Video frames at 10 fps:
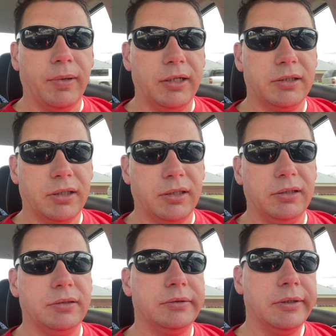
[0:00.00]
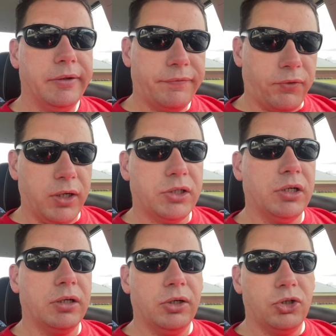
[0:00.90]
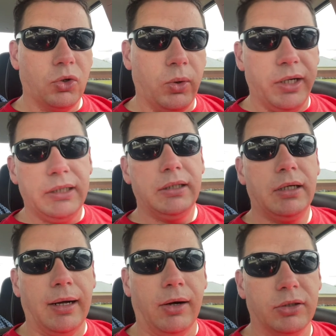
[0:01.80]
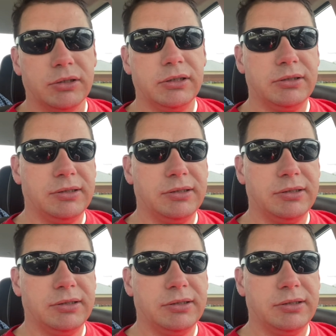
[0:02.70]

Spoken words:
Basically, friction in the joint causes